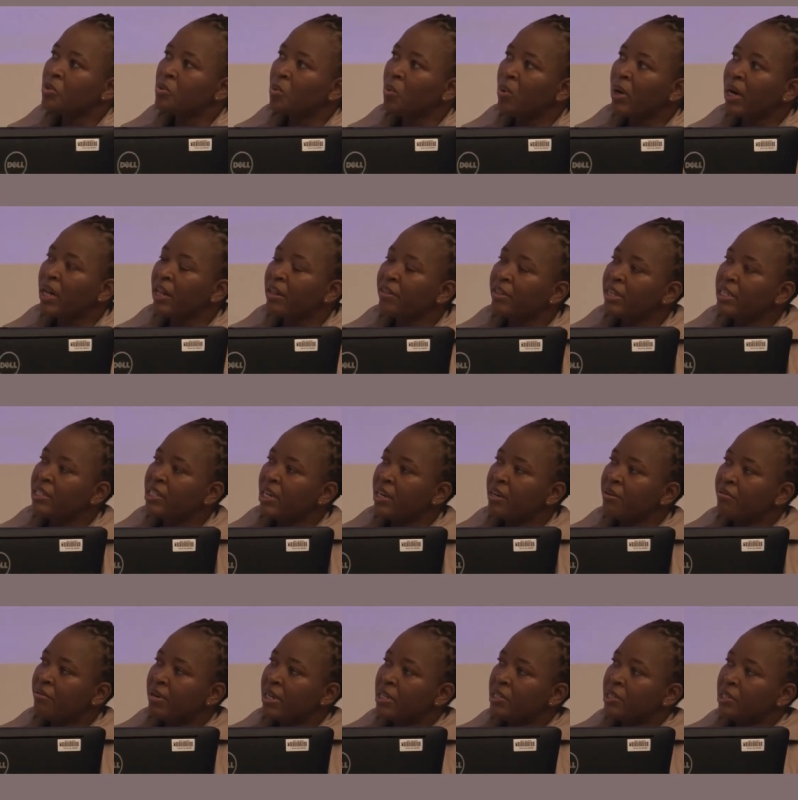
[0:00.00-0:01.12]
well, the
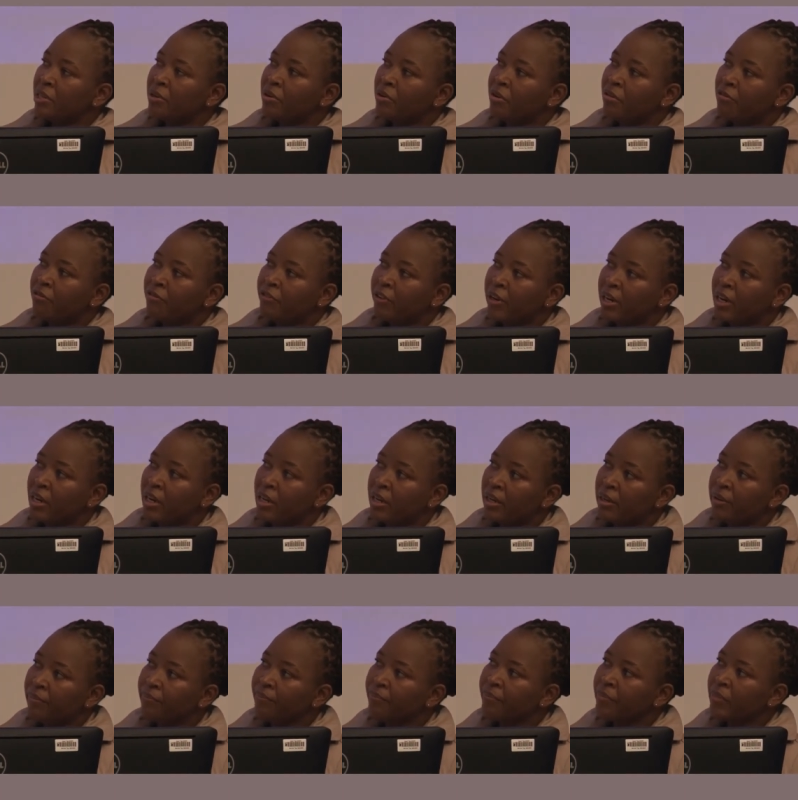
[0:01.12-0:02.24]
generation of uh,
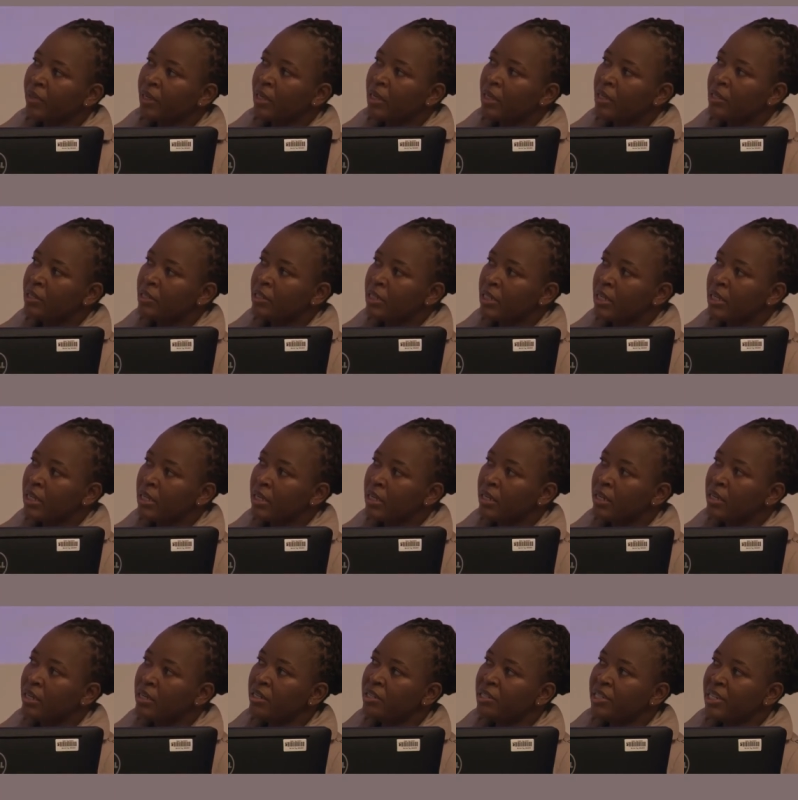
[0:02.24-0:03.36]

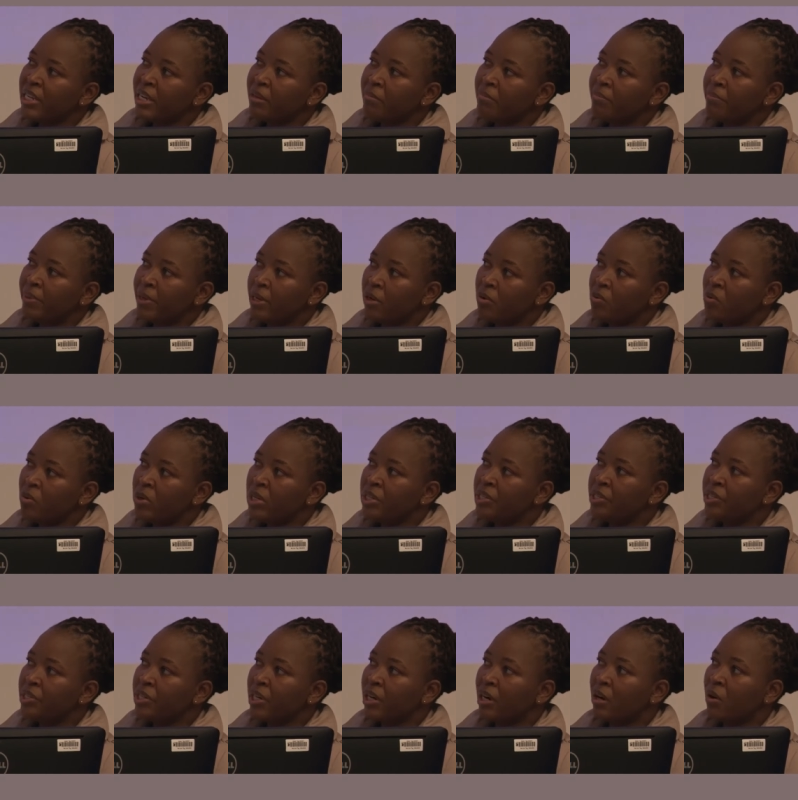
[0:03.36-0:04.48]
CGMP,
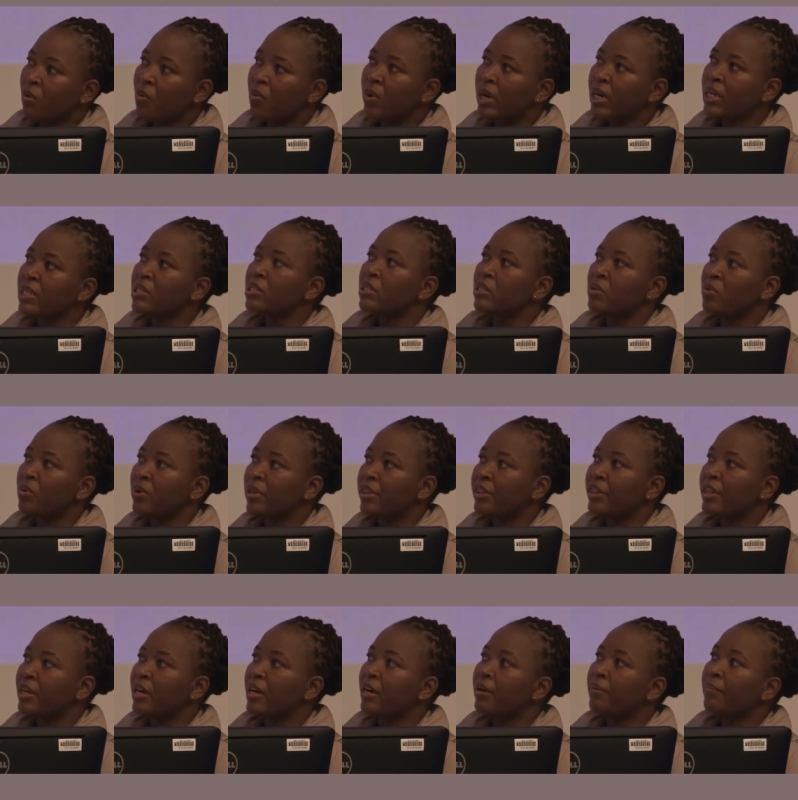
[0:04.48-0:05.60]
which uh, works with
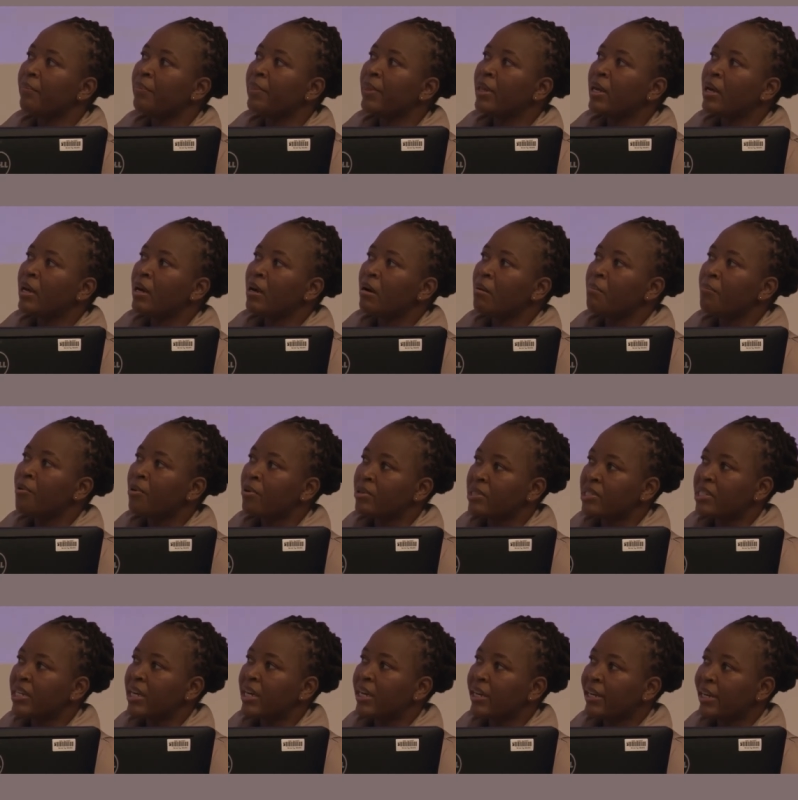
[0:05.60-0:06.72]
uh,
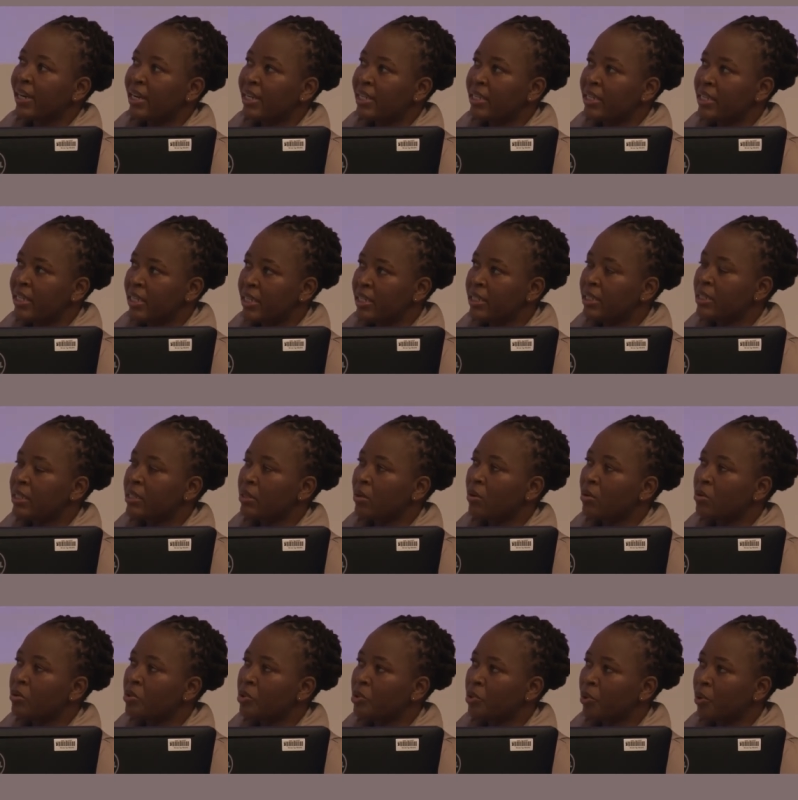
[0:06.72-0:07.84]
prostaglandins,
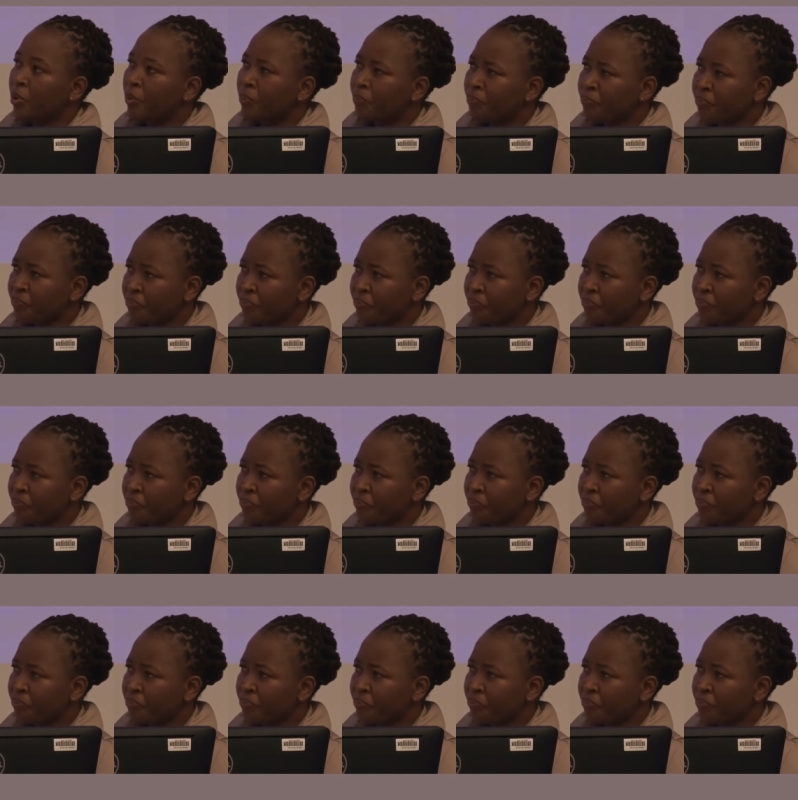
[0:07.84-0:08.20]
also